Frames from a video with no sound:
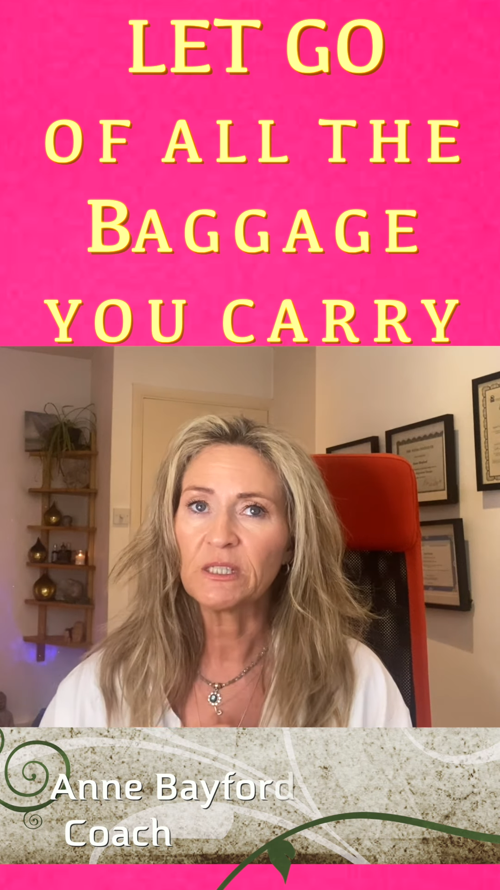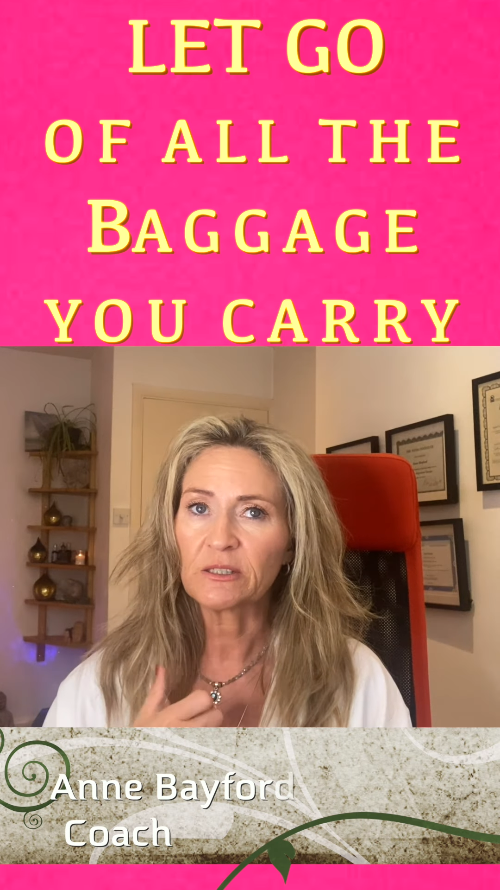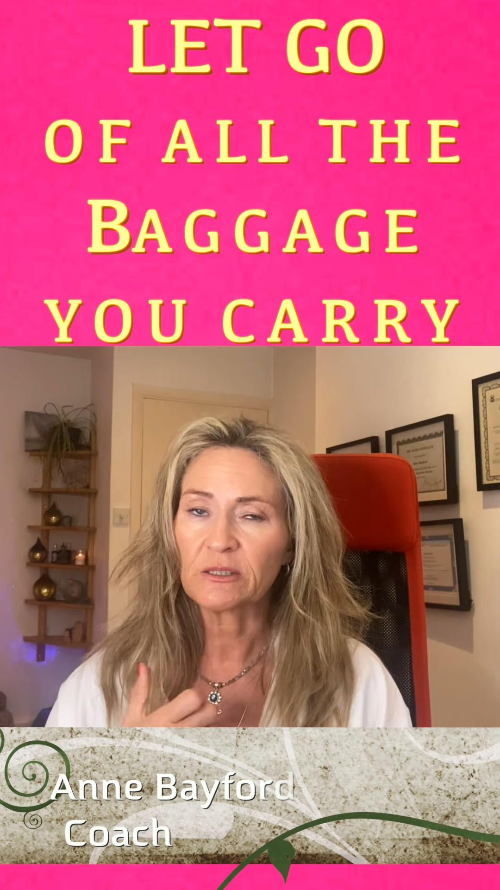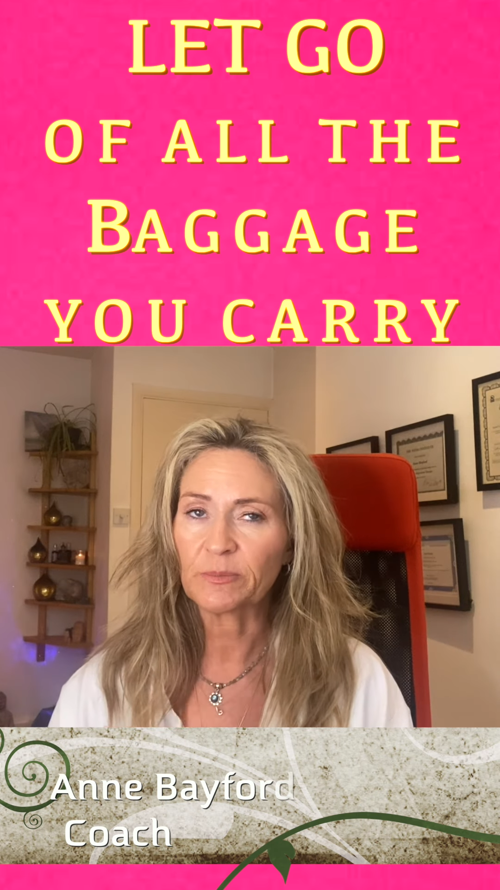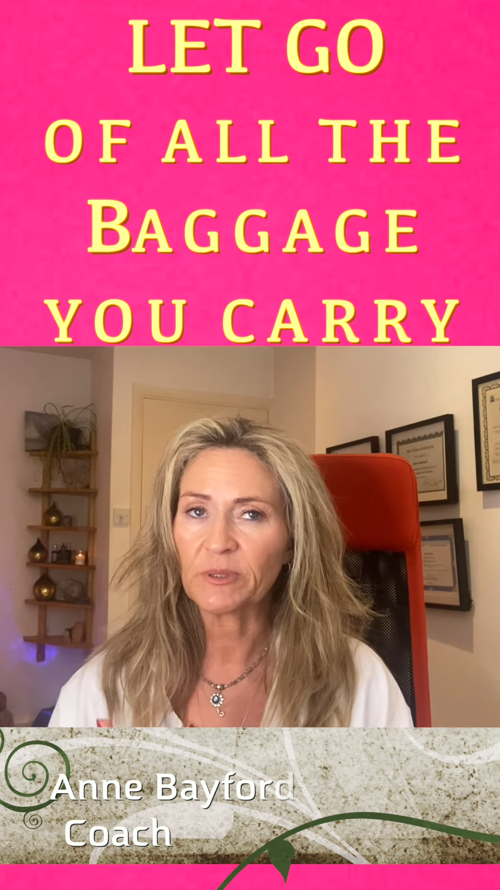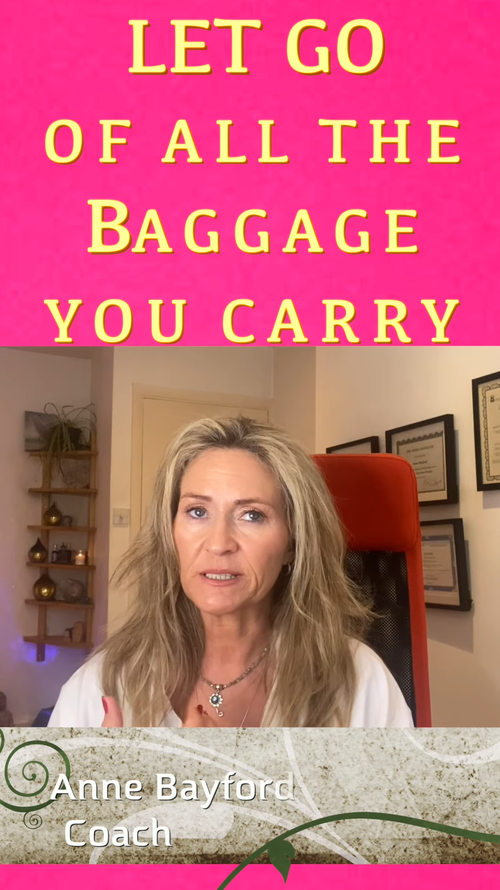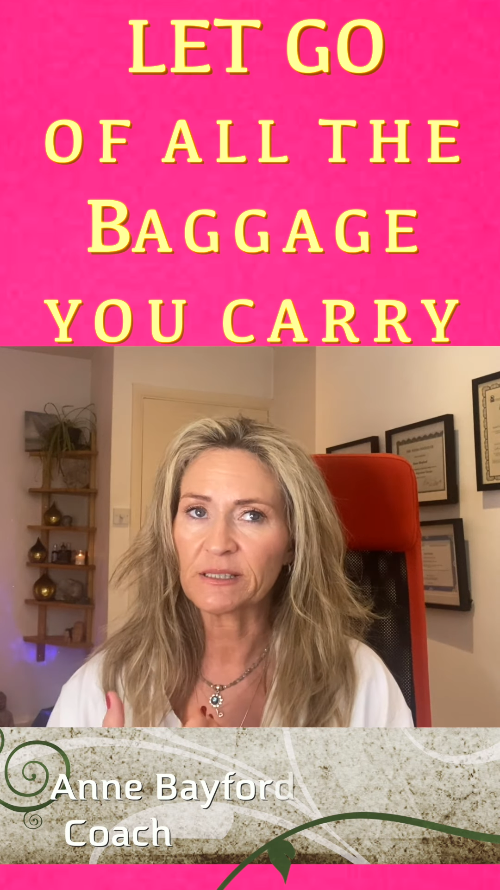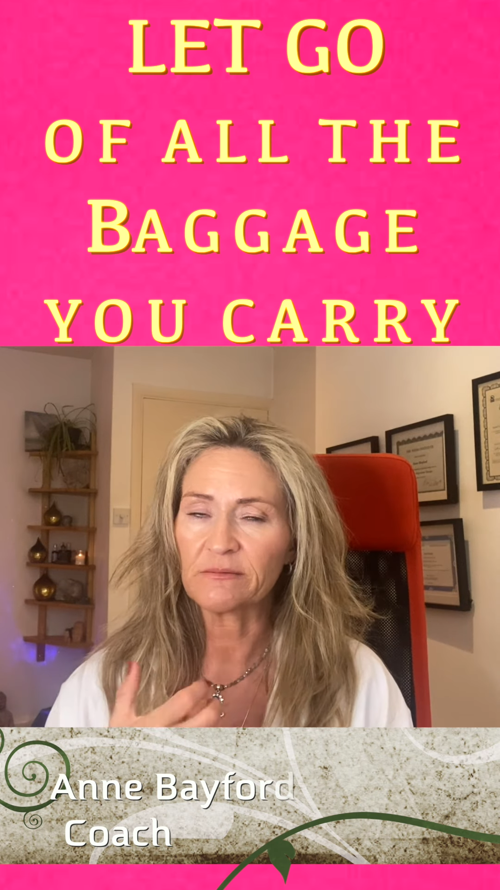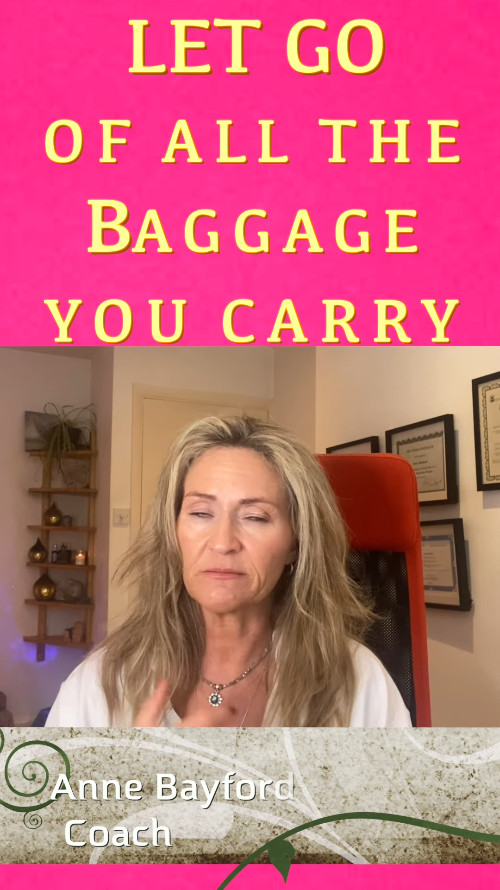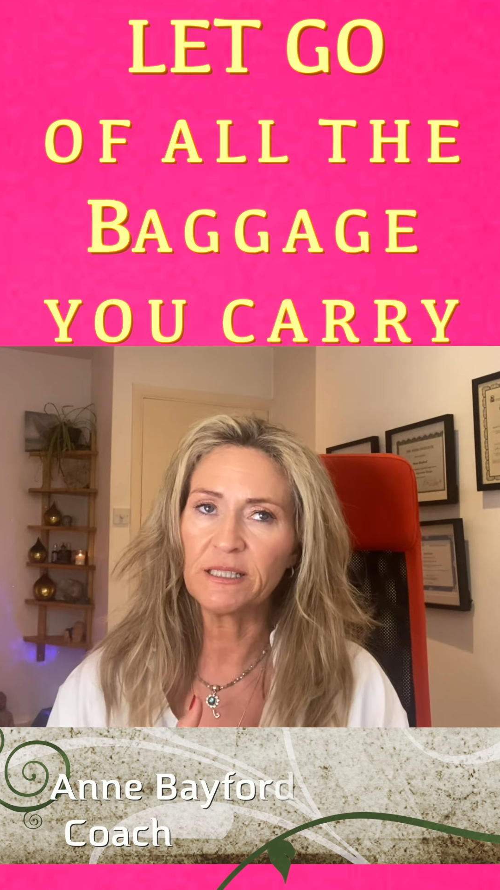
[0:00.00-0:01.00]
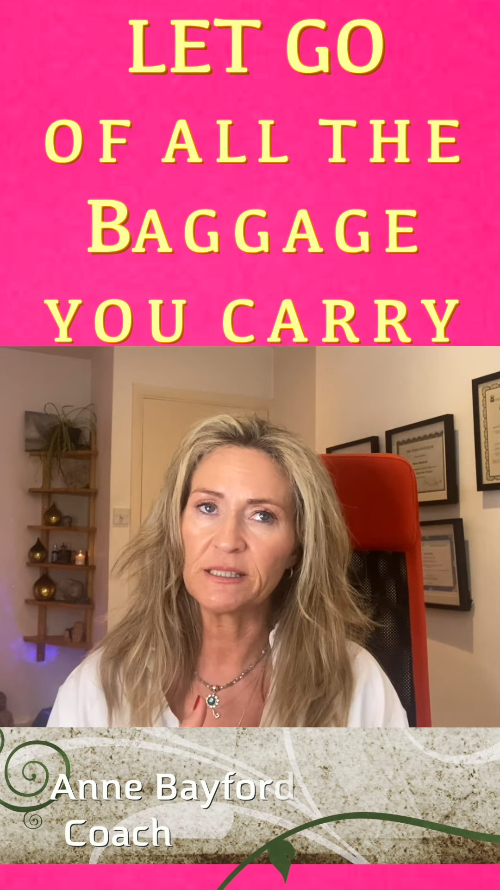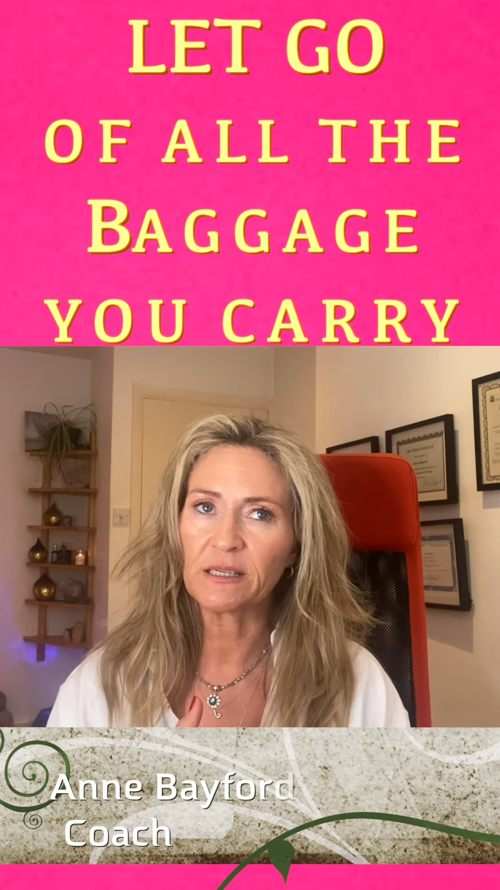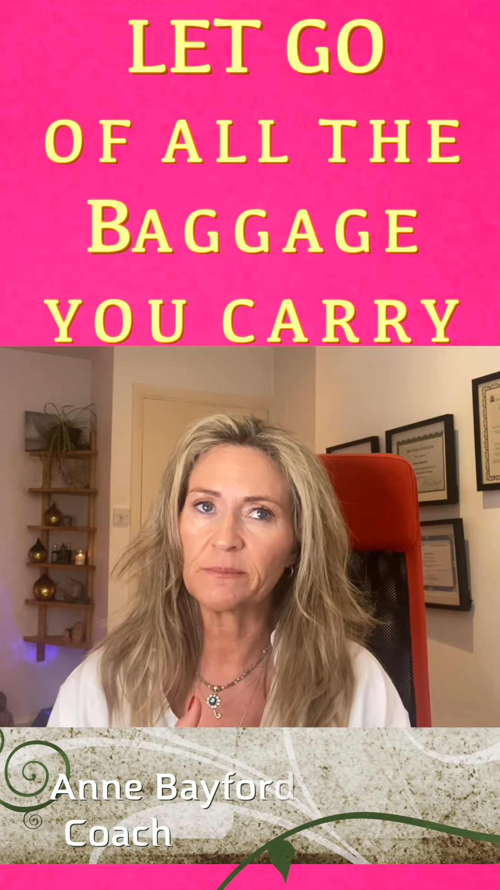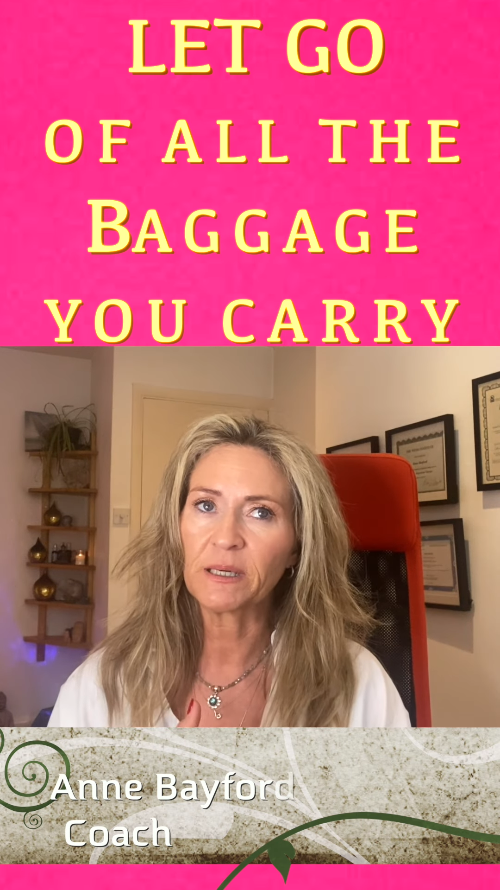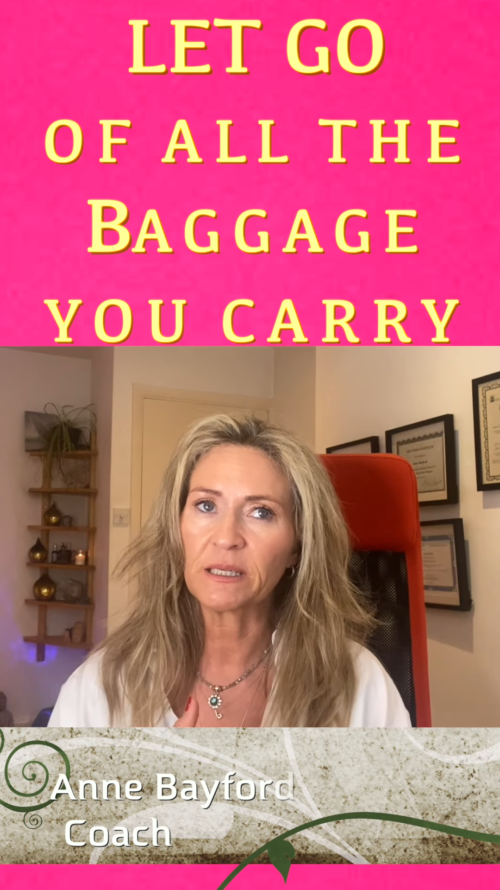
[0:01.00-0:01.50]
to press the
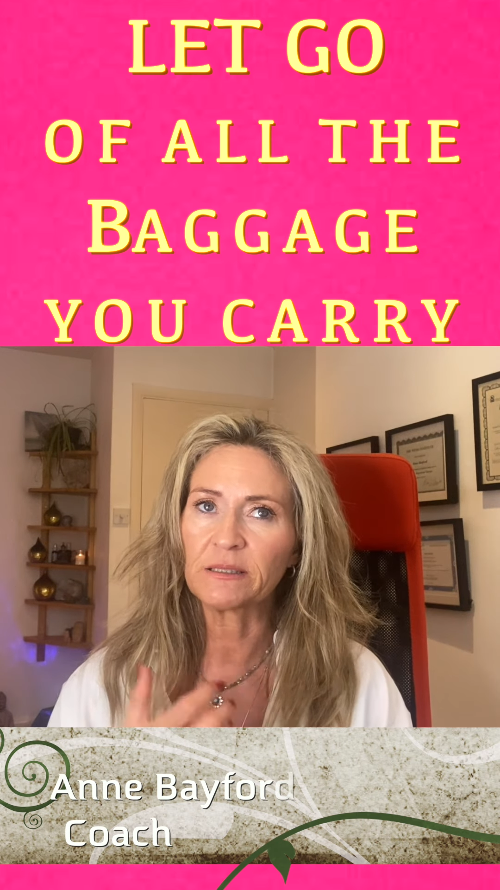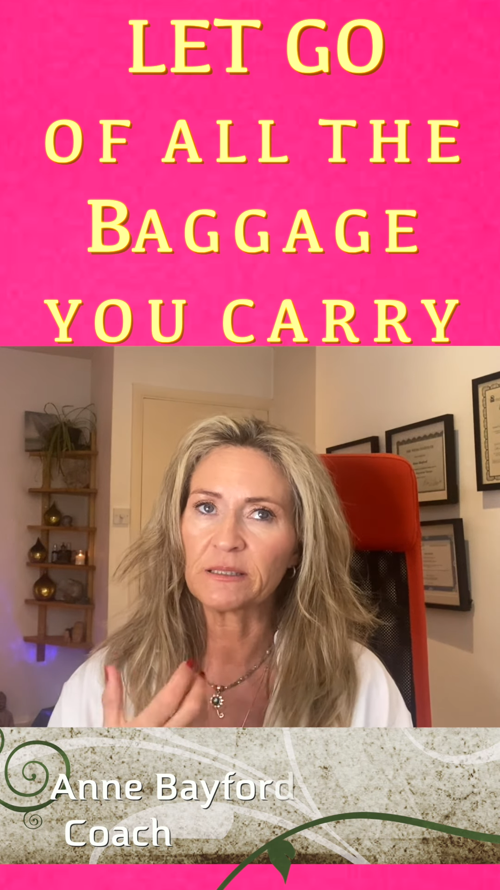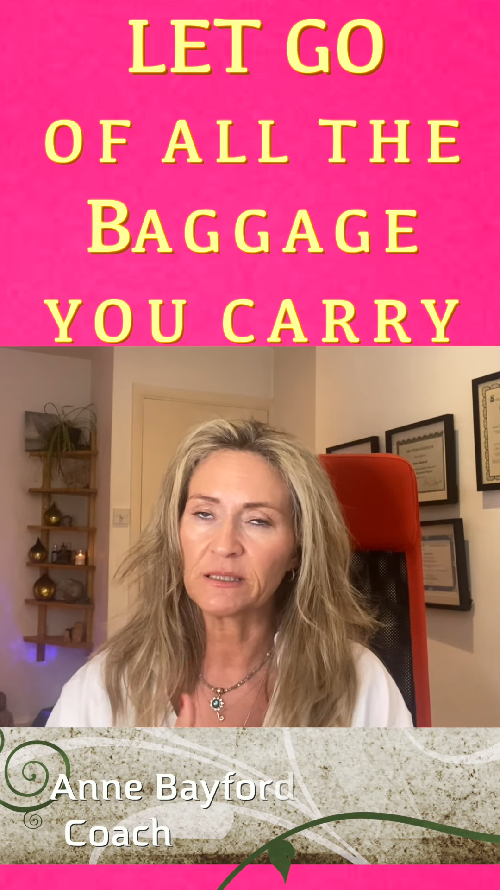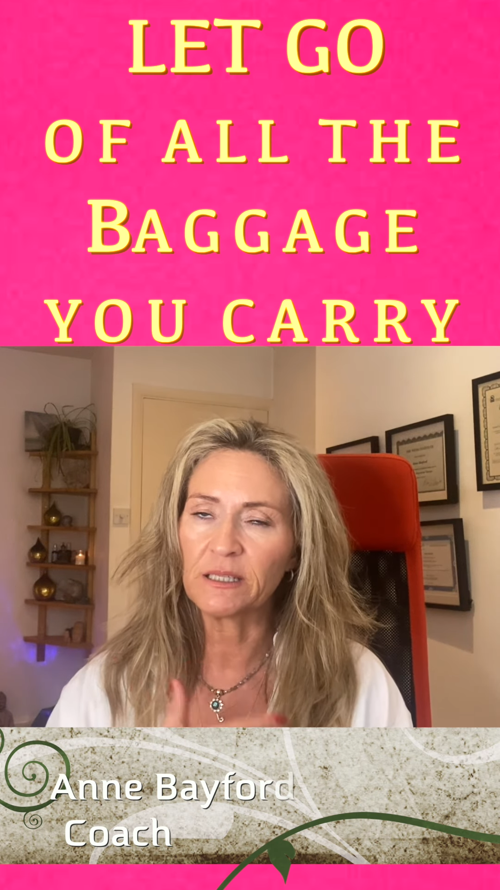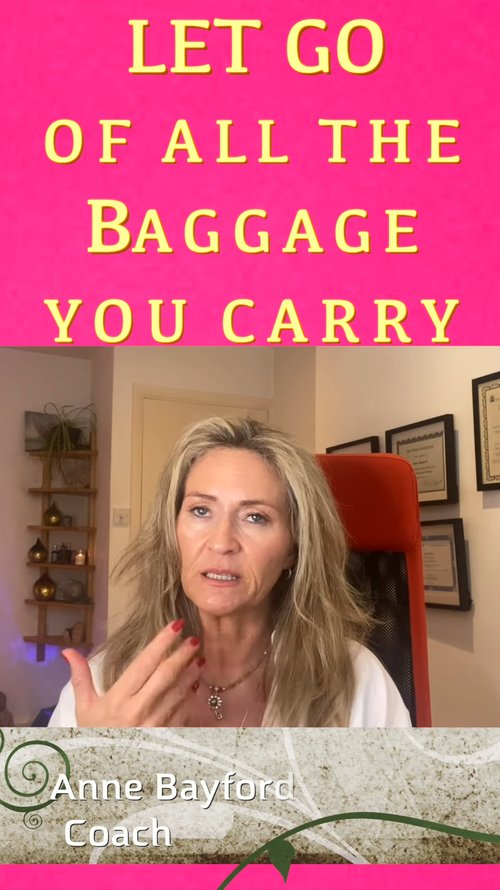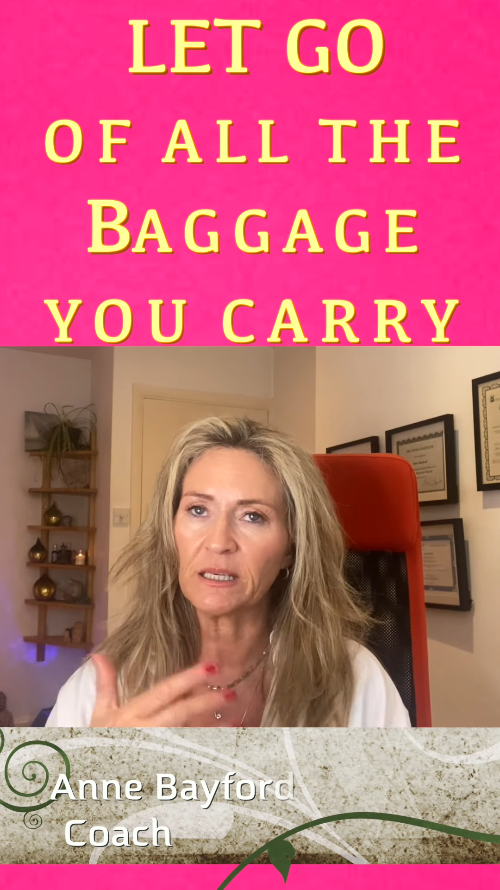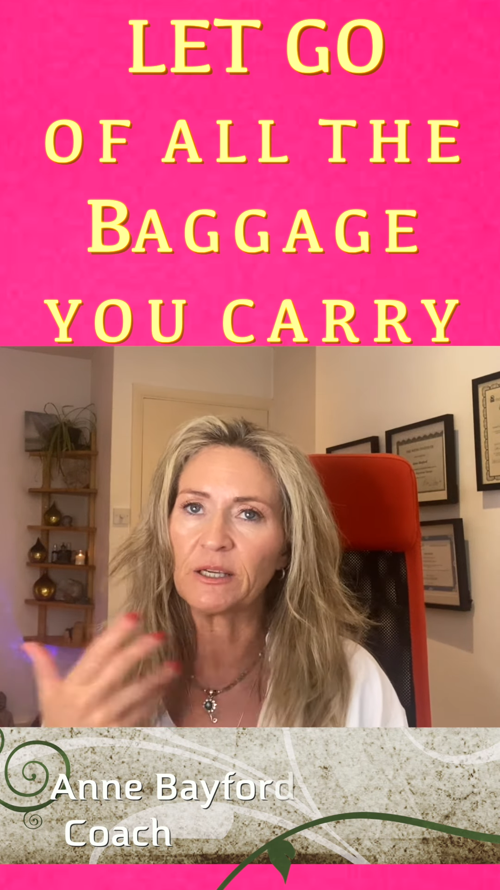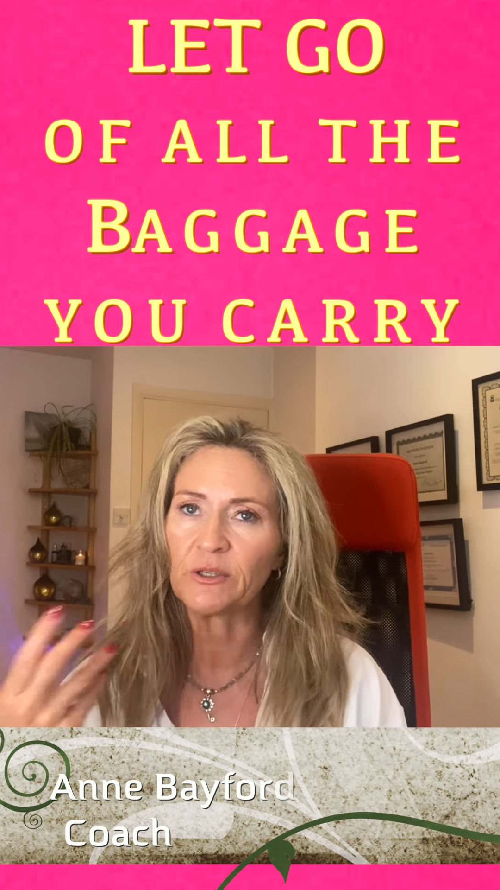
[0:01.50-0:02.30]
reset button to then allow